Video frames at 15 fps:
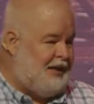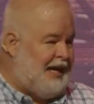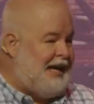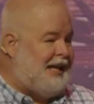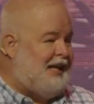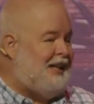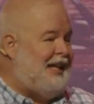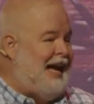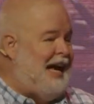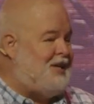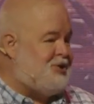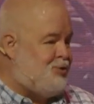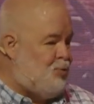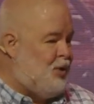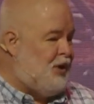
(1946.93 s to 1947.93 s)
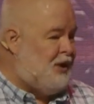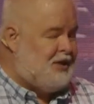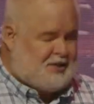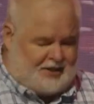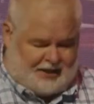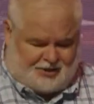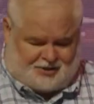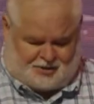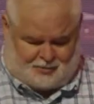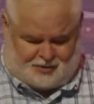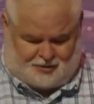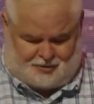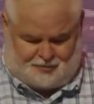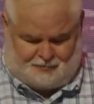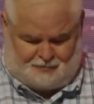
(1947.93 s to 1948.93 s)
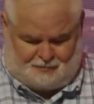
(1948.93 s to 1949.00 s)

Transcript: and a last will and testament.